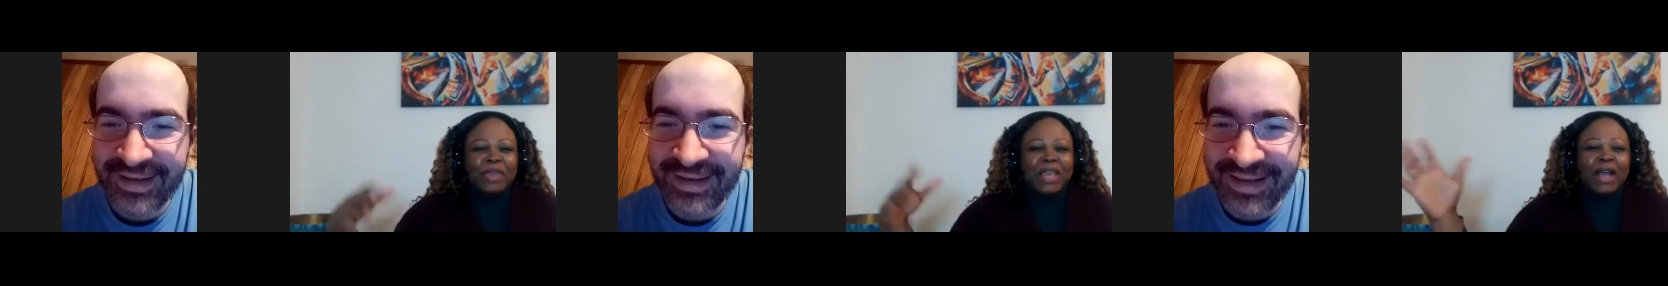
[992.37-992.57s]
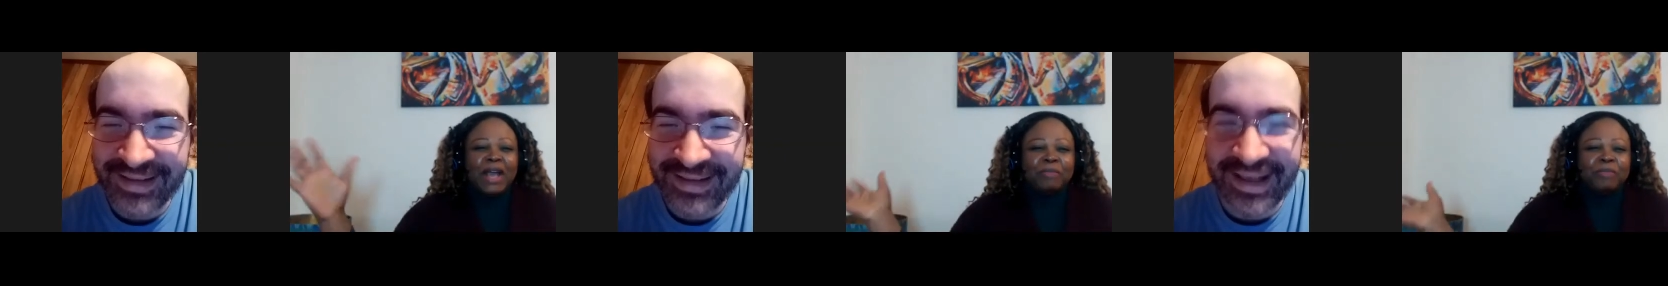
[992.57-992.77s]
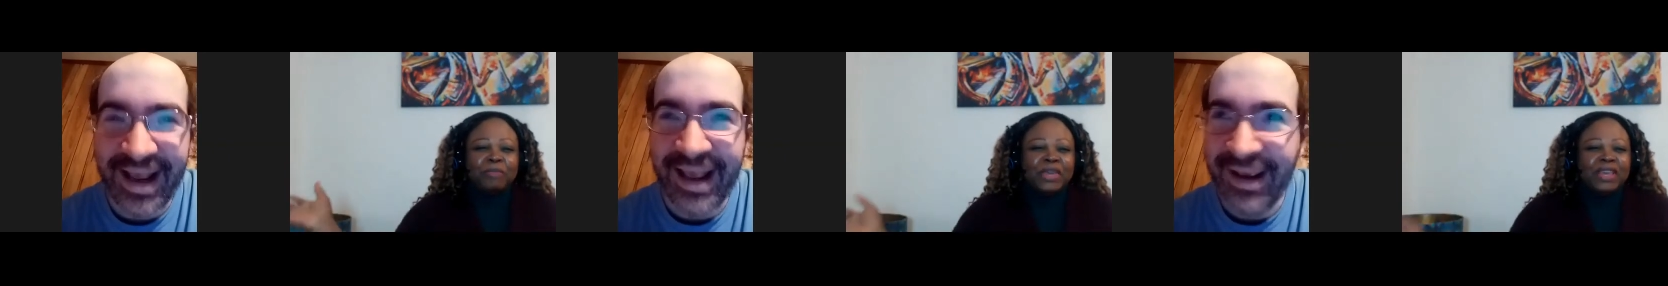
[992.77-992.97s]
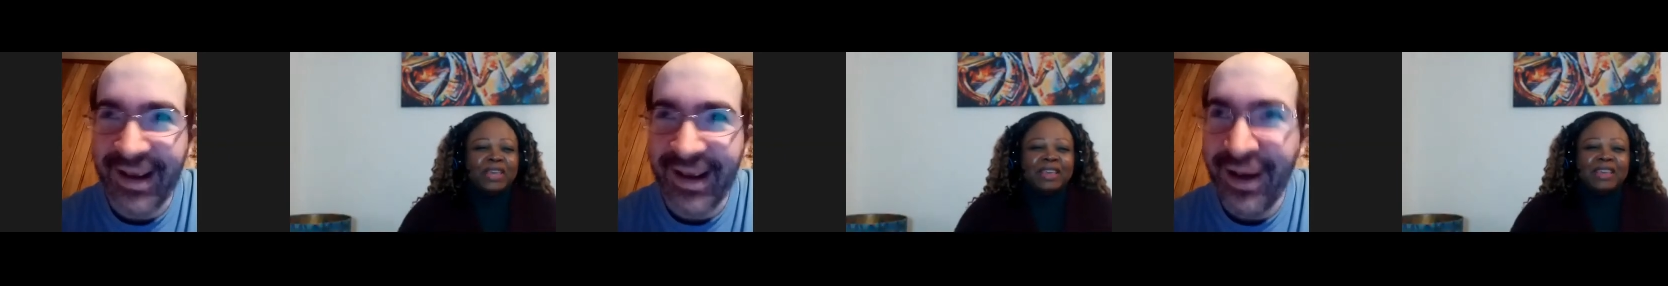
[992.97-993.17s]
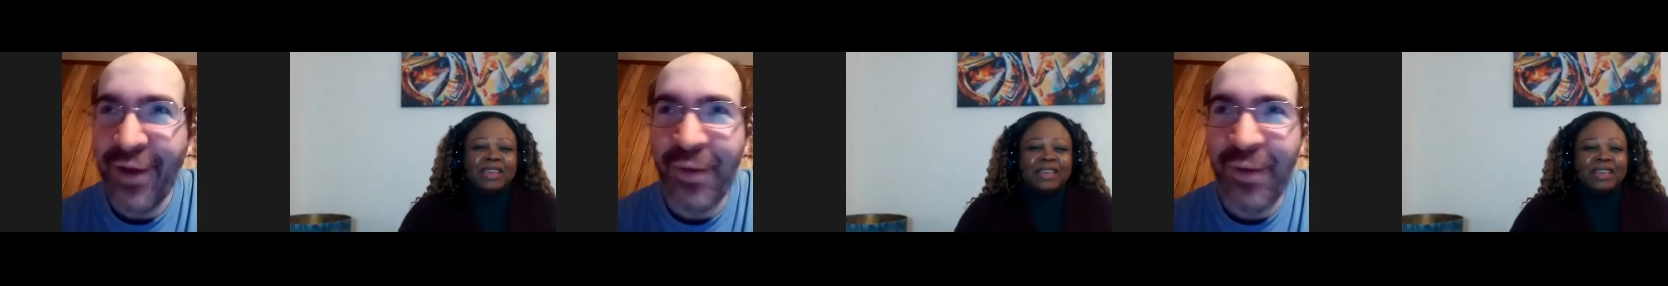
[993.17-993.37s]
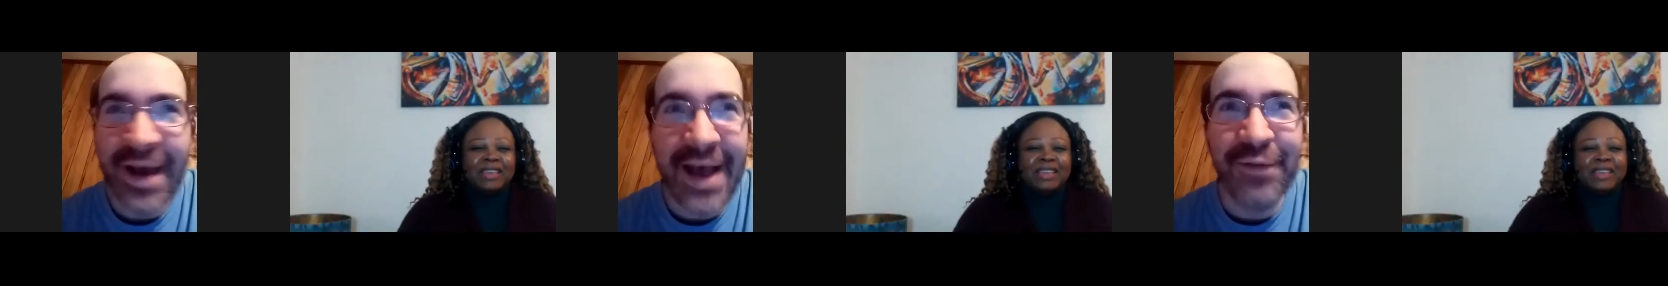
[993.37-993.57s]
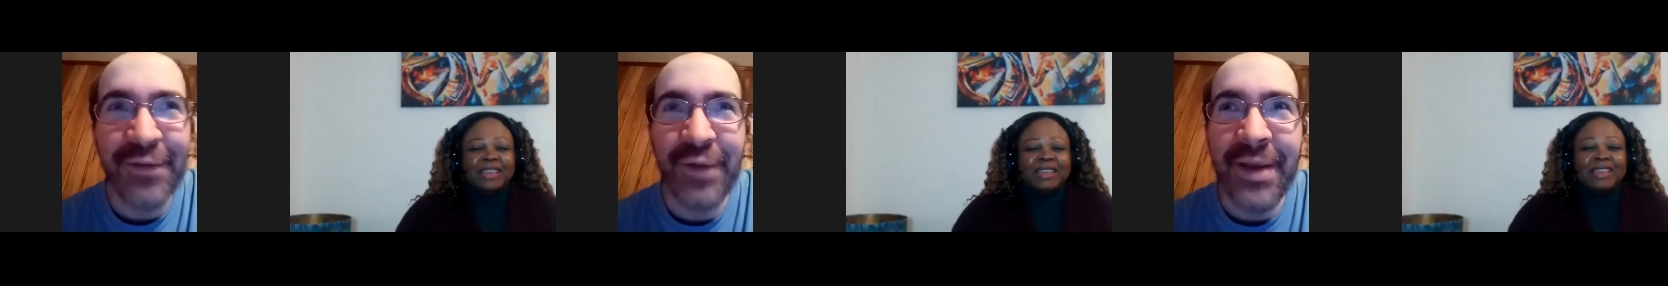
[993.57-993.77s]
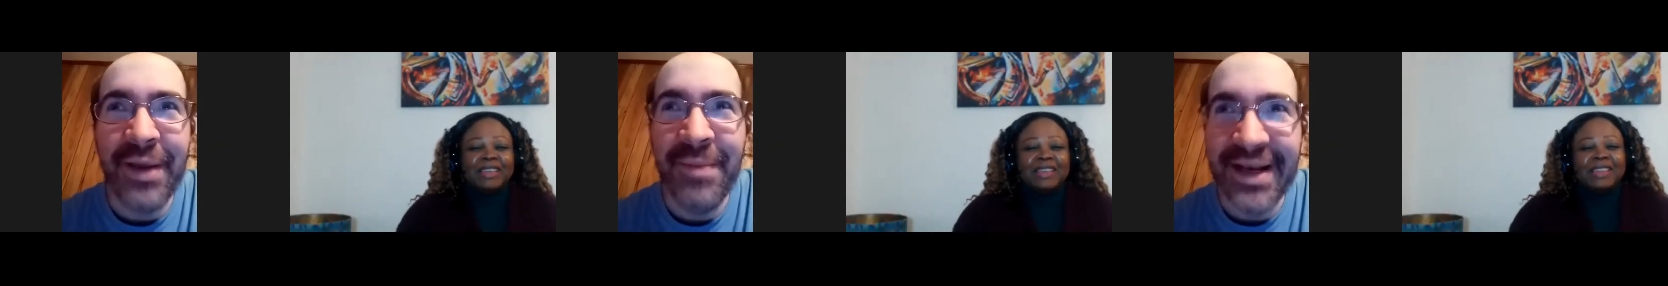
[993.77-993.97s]
Speaker 1: be like, happy. What have
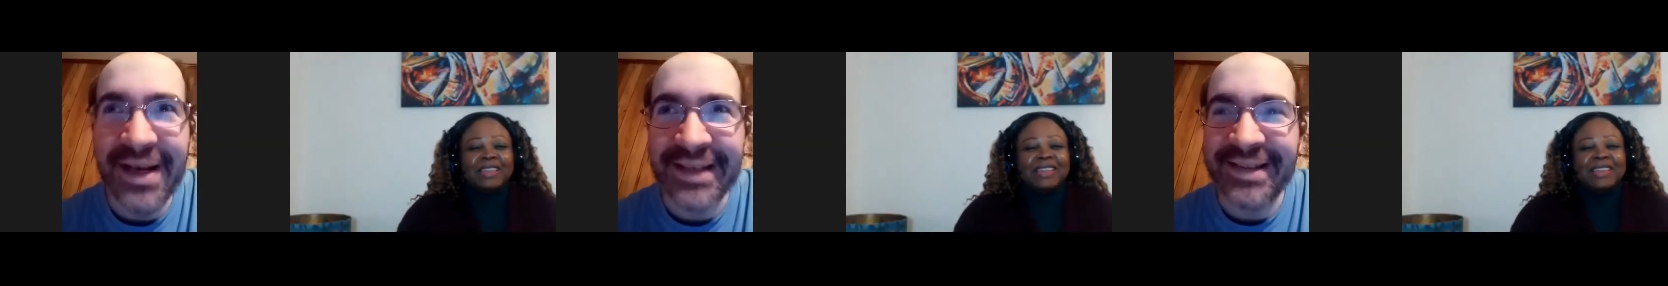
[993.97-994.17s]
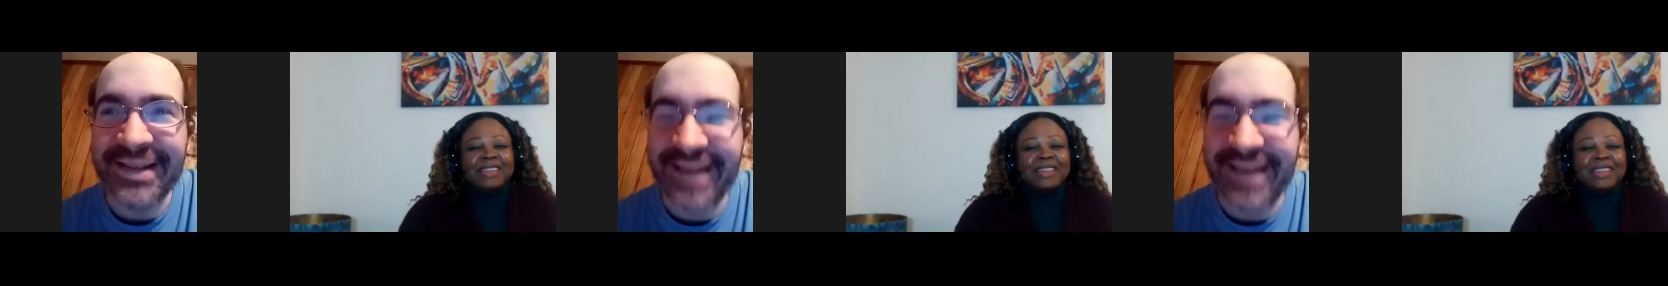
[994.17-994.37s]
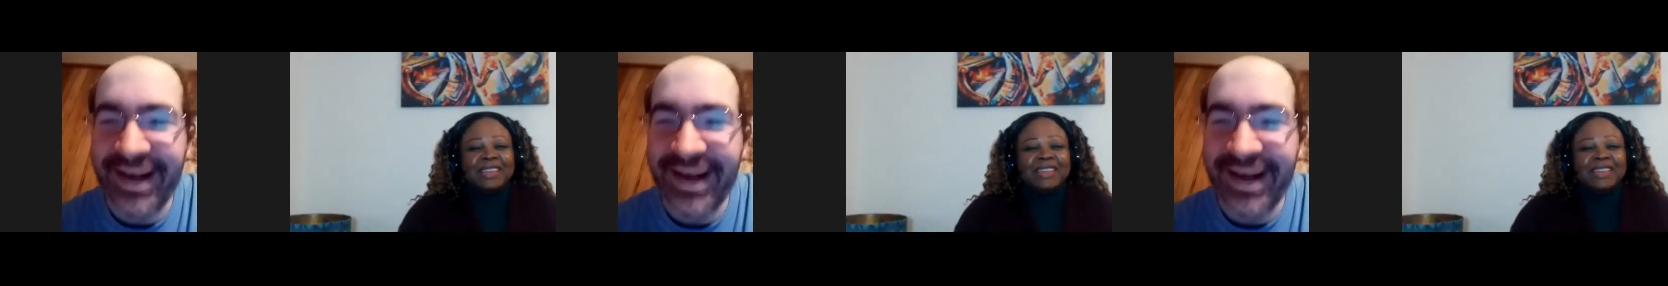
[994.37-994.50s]
we missed?